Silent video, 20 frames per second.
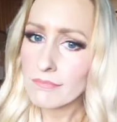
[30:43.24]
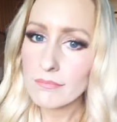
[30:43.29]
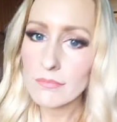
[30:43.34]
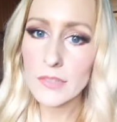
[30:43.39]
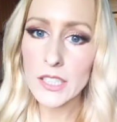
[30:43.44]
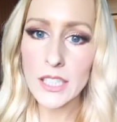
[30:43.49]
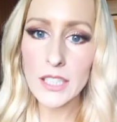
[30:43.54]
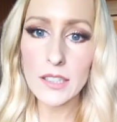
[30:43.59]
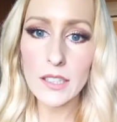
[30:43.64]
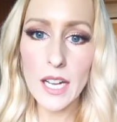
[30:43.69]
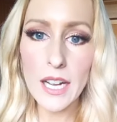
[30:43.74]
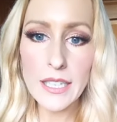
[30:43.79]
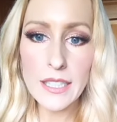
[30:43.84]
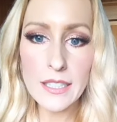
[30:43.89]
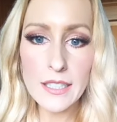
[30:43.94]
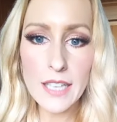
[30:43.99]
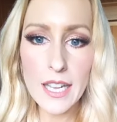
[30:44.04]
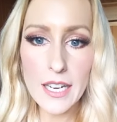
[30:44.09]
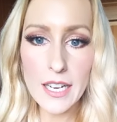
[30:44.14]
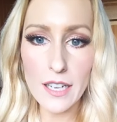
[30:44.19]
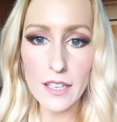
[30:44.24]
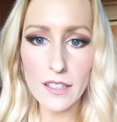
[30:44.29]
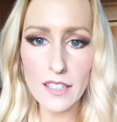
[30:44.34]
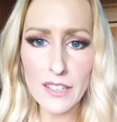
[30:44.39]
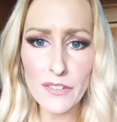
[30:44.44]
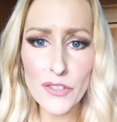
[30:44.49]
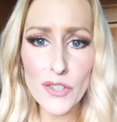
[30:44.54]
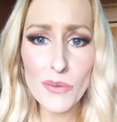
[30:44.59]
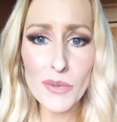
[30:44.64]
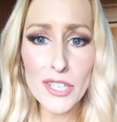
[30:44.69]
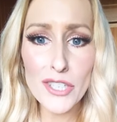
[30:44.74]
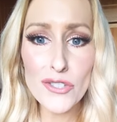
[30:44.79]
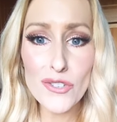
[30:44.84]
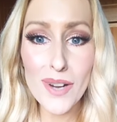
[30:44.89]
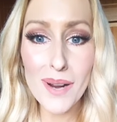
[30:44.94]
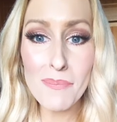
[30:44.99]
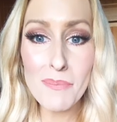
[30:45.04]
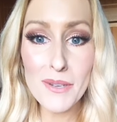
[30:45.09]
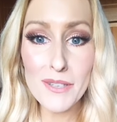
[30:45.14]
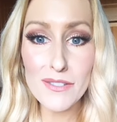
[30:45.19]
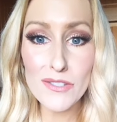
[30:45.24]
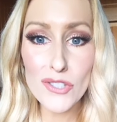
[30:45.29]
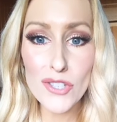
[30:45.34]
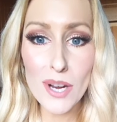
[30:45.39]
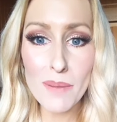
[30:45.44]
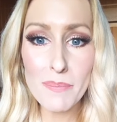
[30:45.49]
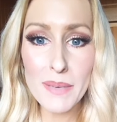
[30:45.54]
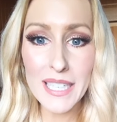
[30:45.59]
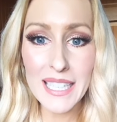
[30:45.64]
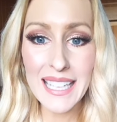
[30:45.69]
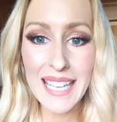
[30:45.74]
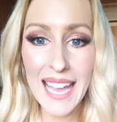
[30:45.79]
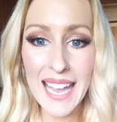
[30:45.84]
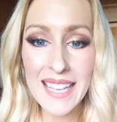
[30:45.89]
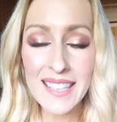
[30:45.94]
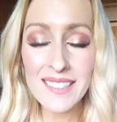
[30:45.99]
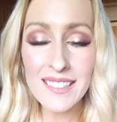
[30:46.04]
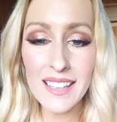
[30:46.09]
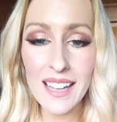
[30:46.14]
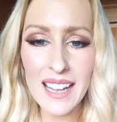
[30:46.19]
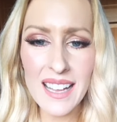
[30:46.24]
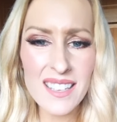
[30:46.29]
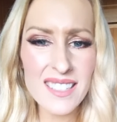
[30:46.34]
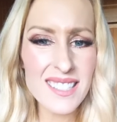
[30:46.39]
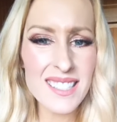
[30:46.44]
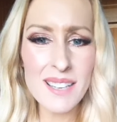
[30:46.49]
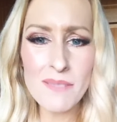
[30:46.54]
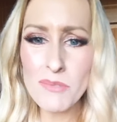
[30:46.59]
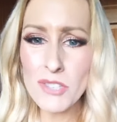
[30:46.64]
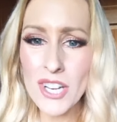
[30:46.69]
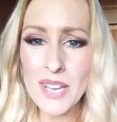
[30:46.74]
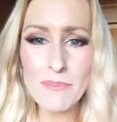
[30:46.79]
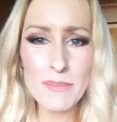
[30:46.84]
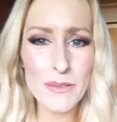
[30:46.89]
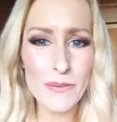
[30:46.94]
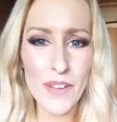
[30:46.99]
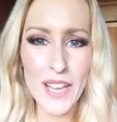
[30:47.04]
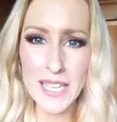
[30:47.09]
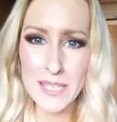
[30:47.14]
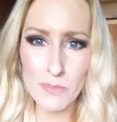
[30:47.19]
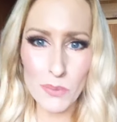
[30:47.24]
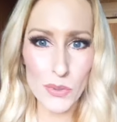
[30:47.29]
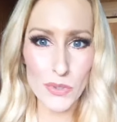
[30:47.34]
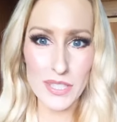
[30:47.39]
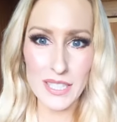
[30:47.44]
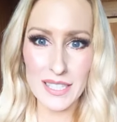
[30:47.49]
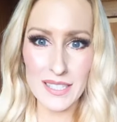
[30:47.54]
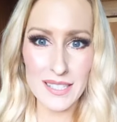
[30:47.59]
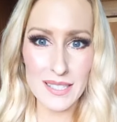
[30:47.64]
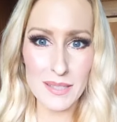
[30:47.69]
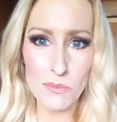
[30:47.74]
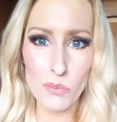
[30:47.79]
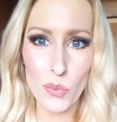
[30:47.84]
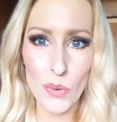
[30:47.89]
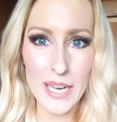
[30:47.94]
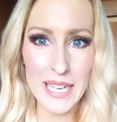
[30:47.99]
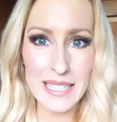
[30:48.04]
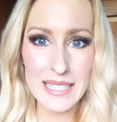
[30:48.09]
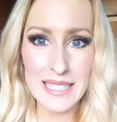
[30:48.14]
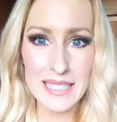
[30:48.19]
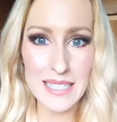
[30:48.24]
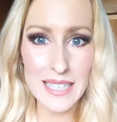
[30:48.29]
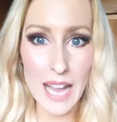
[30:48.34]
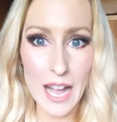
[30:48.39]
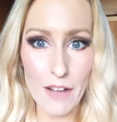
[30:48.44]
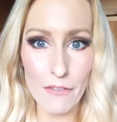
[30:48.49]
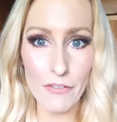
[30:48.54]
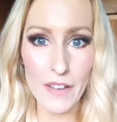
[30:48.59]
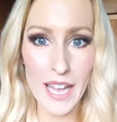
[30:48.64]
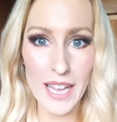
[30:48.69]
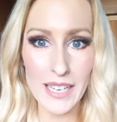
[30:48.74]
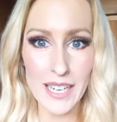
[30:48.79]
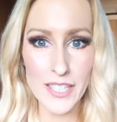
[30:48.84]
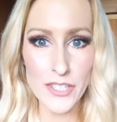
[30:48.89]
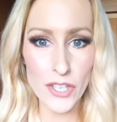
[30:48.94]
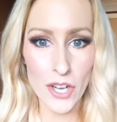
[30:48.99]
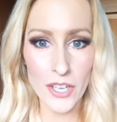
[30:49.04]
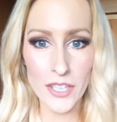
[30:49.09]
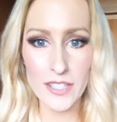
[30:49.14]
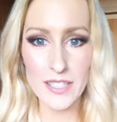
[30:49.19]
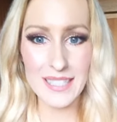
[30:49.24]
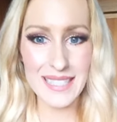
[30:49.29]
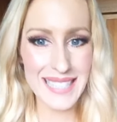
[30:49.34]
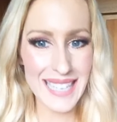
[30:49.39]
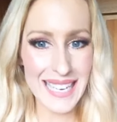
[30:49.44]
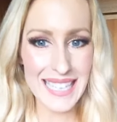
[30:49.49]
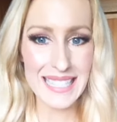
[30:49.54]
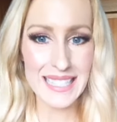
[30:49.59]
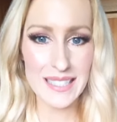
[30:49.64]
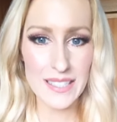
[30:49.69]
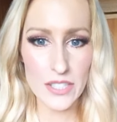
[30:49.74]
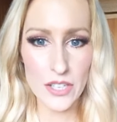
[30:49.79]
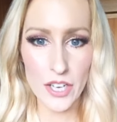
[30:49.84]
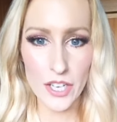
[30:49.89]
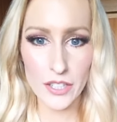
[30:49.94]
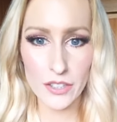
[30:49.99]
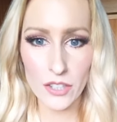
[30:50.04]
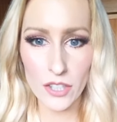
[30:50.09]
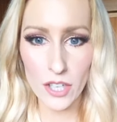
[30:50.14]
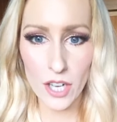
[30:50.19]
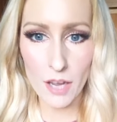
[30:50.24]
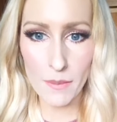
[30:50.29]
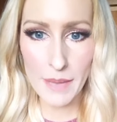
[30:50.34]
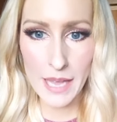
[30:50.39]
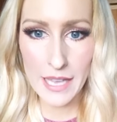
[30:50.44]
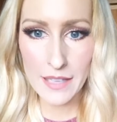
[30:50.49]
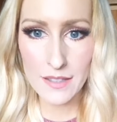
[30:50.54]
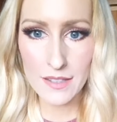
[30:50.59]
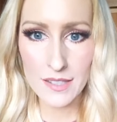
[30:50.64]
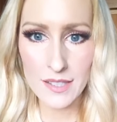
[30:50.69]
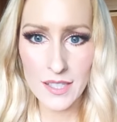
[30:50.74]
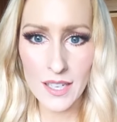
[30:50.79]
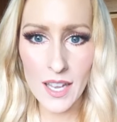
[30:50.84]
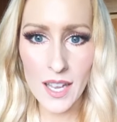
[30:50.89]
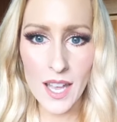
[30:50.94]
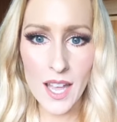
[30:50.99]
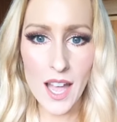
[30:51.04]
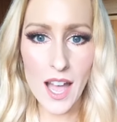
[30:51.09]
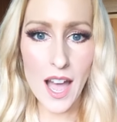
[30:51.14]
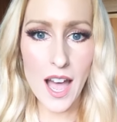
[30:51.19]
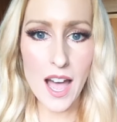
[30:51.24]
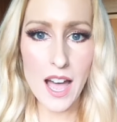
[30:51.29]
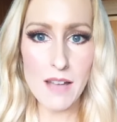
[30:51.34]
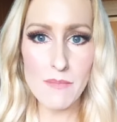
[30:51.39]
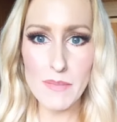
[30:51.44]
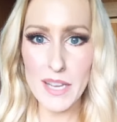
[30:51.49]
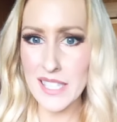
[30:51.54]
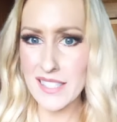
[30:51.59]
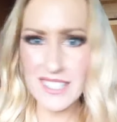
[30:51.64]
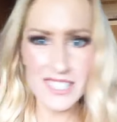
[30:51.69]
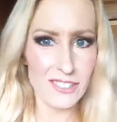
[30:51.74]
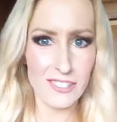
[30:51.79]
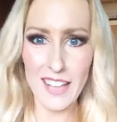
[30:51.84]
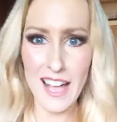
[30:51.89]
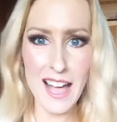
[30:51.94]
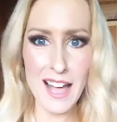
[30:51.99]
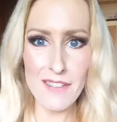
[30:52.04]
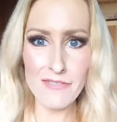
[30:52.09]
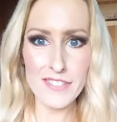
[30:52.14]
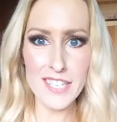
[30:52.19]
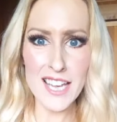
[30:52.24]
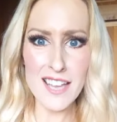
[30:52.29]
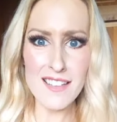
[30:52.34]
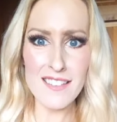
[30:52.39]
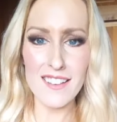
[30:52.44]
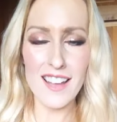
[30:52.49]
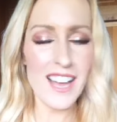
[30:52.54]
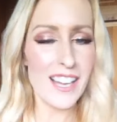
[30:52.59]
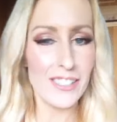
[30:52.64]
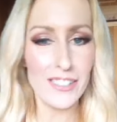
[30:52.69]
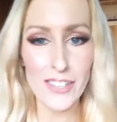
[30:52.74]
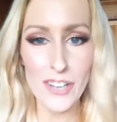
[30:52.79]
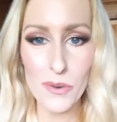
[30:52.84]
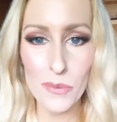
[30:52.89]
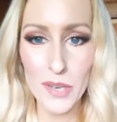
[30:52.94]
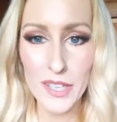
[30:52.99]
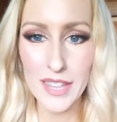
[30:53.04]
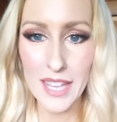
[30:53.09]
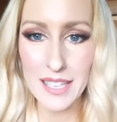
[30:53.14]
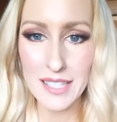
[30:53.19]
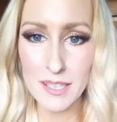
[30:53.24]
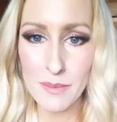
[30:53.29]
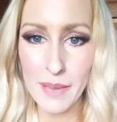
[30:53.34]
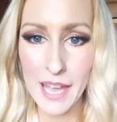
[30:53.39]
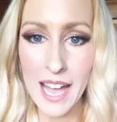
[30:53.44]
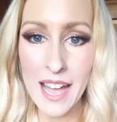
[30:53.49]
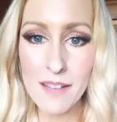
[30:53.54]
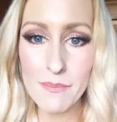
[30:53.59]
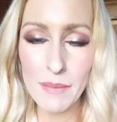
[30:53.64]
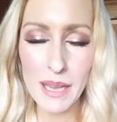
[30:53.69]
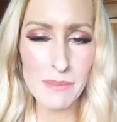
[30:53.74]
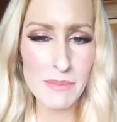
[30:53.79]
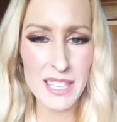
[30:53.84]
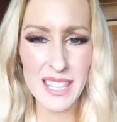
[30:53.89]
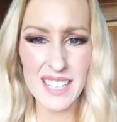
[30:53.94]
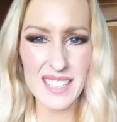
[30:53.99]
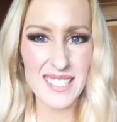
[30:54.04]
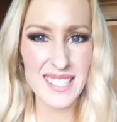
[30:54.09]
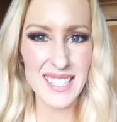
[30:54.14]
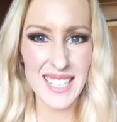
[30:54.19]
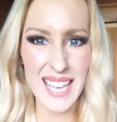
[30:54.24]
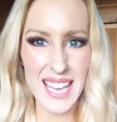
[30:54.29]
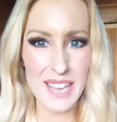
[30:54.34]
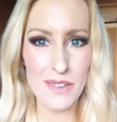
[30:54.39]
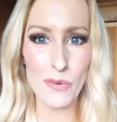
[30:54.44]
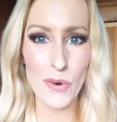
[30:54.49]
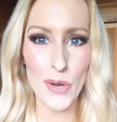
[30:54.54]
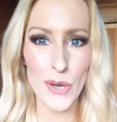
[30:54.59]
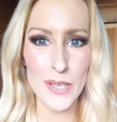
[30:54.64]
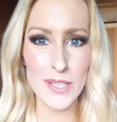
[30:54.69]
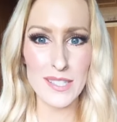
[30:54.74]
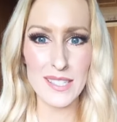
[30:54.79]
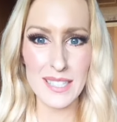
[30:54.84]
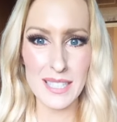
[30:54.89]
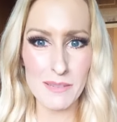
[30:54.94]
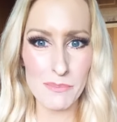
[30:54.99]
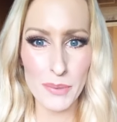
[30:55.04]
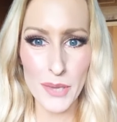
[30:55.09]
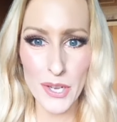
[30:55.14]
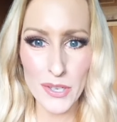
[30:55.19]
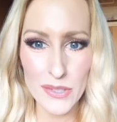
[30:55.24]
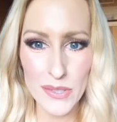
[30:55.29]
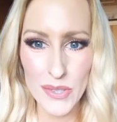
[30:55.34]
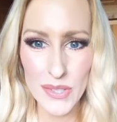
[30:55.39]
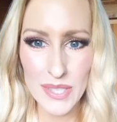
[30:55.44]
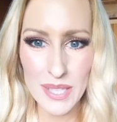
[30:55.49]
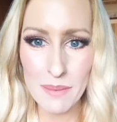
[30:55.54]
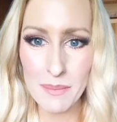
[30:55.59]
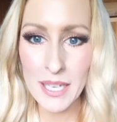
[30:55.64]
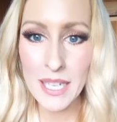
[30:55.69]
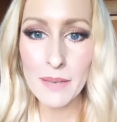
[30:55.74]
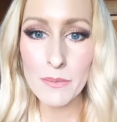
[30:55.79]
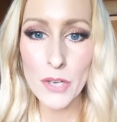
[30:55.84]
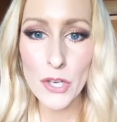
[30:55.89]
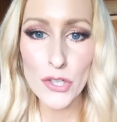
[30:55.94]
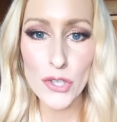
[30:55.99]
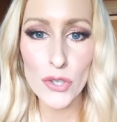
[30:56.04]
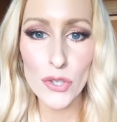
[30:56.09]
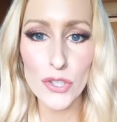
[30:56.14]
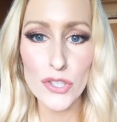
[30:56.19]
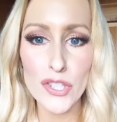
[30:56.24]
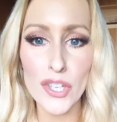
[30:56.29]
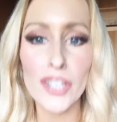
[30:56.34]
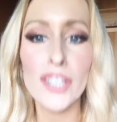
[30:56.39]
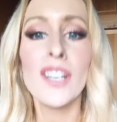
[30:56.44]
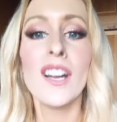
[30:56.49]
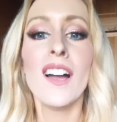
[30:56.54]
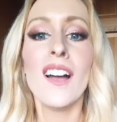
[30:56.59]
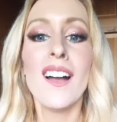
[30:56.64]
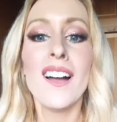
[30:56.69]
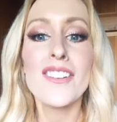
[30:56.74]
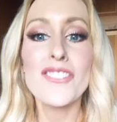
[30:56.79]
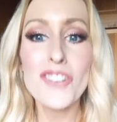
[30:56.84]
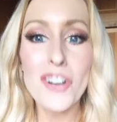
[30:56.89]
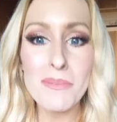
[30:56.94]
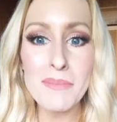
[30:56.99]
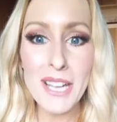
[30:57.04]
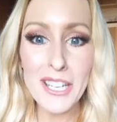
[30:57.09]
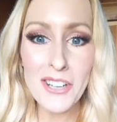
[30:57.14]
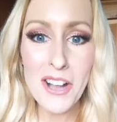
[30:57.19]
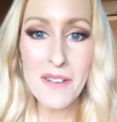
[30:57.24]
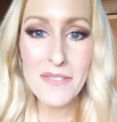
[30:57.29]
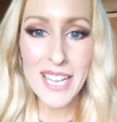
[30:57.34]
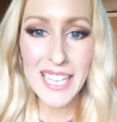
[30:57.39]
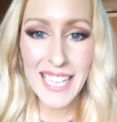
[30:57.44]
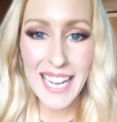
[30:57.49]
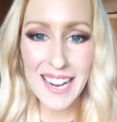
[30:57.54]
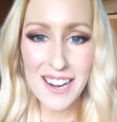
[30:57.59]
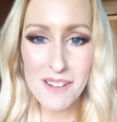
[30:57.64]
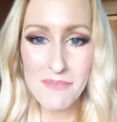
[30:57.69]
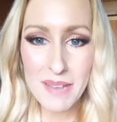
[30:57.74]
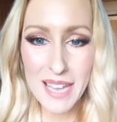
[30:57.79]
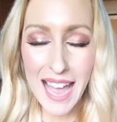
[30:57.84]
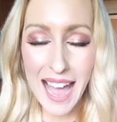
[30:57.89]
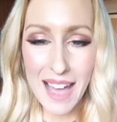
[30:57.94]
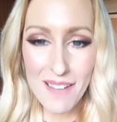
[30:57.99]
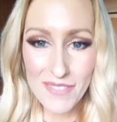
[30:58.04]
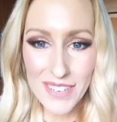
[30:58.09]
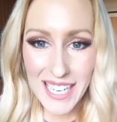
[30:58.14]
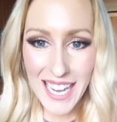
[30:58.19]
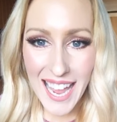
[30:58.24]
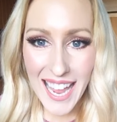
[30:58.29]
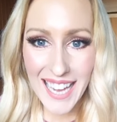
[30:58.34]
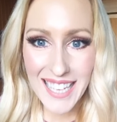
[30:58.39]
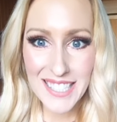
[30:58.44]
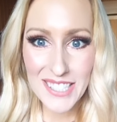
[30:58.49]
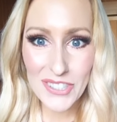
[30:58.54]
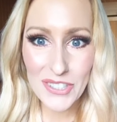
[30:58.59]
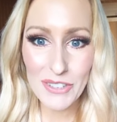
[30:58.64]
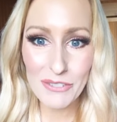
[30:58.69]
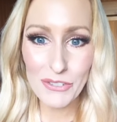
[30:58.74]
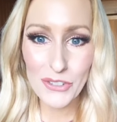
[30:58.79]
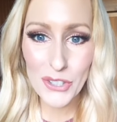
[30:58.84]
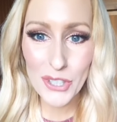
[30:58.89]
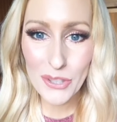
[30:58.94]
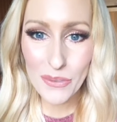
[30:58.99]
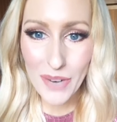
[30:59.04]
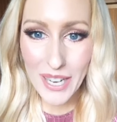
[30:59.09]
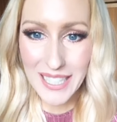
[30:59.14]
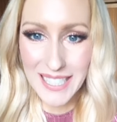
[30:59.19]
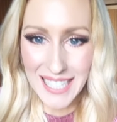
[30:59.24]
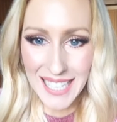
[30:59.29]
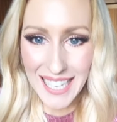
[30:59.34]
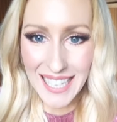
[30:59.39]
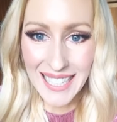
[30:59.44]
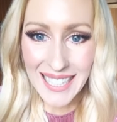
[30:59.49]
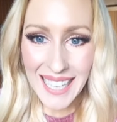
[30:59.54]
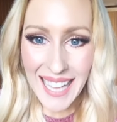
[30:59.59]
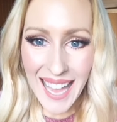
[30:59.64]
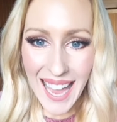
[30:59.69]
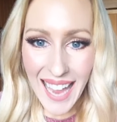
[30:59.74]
No, I didn't get it. If you want to drop it, drop it again. Uh, sometimes Facebook does some weird stuff, and I don't see certain comments um, until after. I don't know what that's about. Maybe there's keywords that it blocks or something. I'm not sure. So drop me a comment and I'll be happy to answer it for you, Wendy.